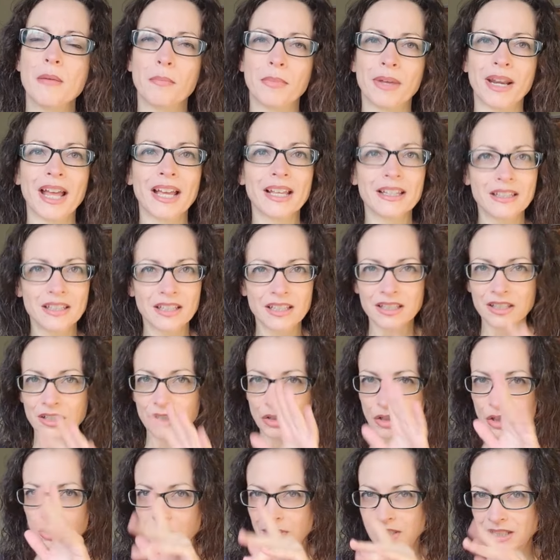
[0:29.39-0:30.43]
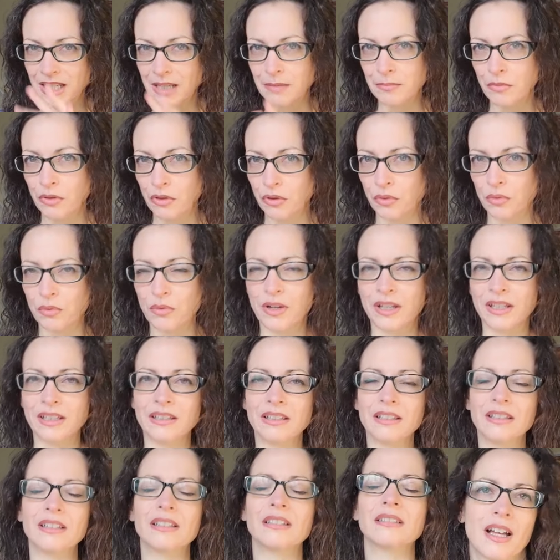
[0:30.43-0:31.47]
But I just, you know, skim through
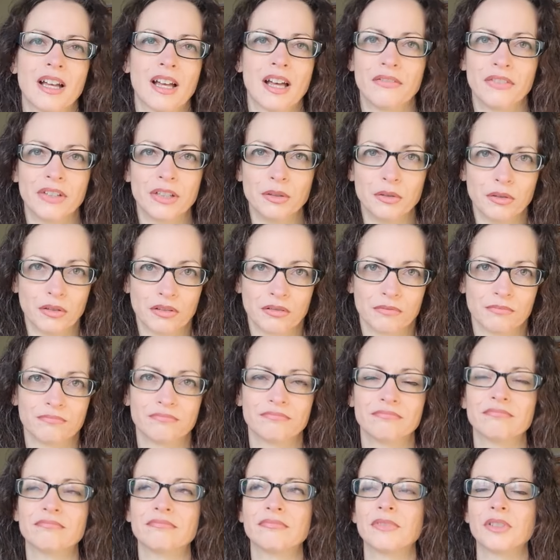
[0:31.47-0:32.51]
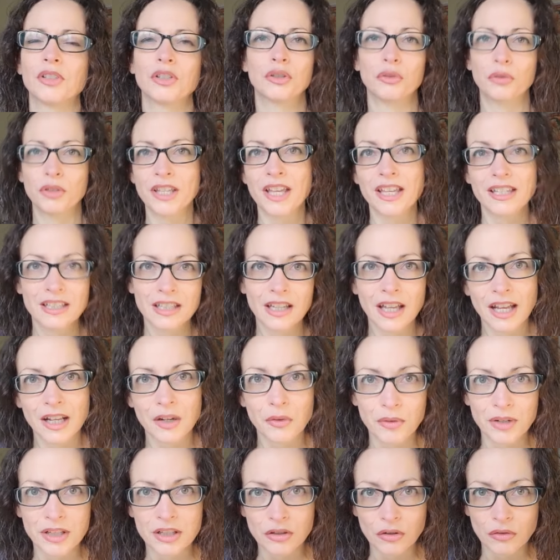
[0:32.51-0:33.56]
and have a look. So yes, I
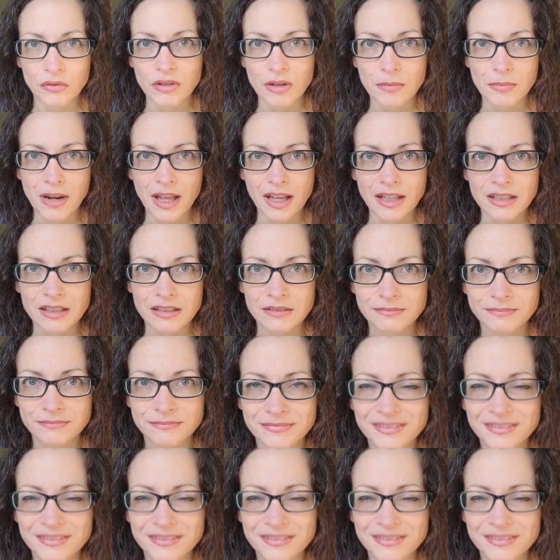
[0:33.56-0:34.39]
read your replies.